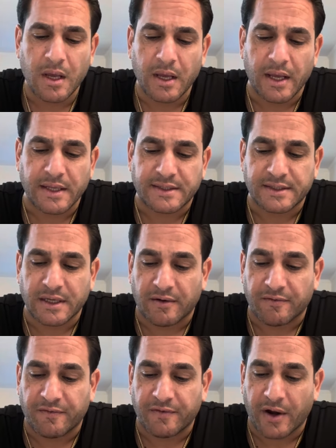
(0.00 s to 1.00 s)
it's uh,
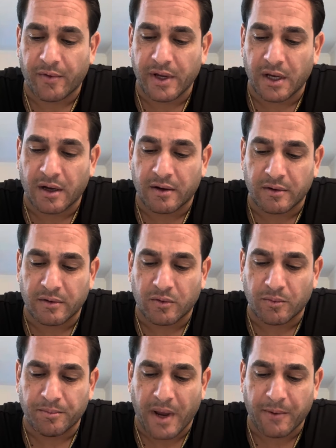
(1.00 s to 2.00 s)
very uh,
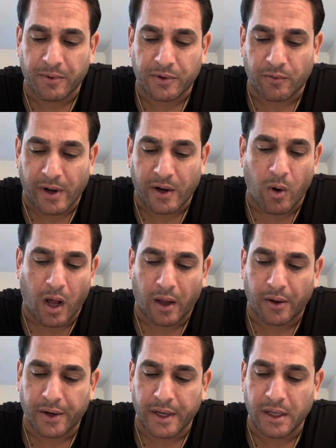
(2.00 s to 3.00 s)
made with great
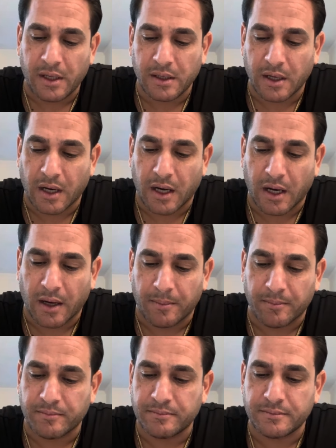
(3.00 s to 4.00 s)
quality,
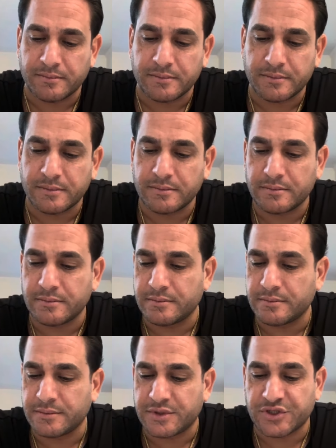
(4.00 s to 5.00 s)
um,
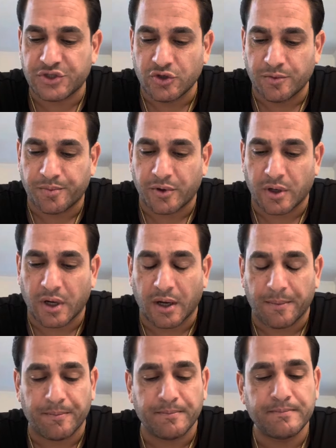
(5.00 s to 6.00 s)
super
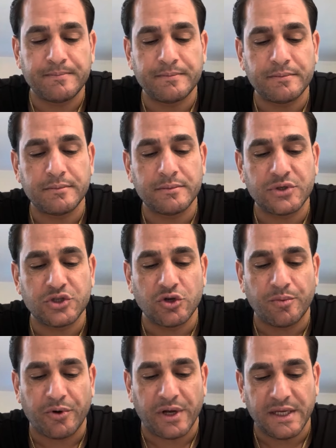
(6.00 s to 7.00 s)
um,
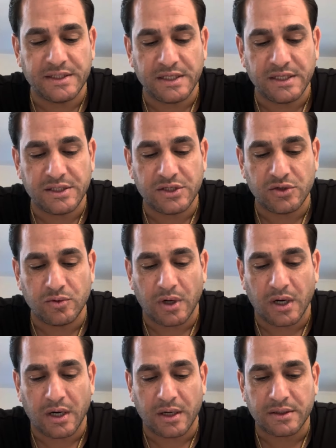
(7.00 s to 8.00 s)
super easy to
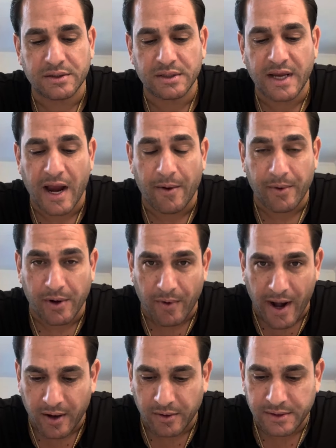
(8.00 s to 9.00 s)
uh, carry
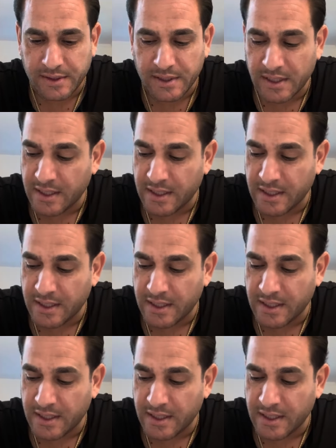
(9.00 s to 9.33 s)
around.